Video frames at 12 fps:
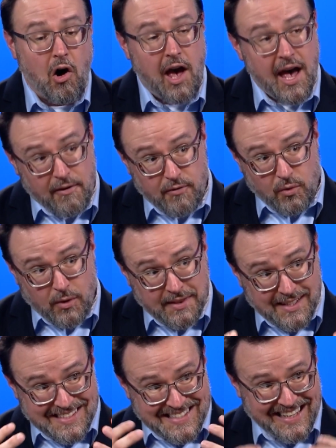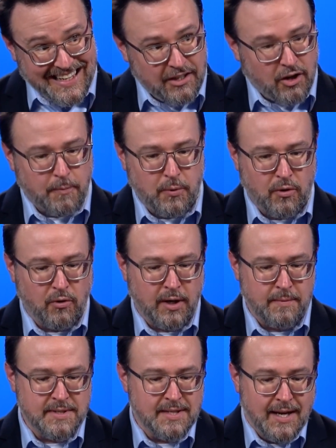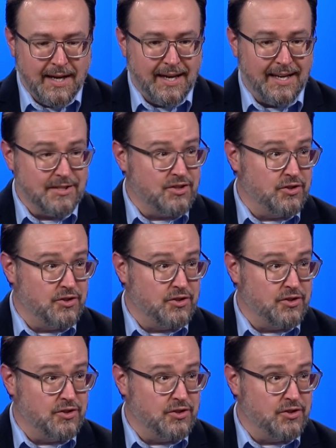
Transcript: Everyone that is in our programs is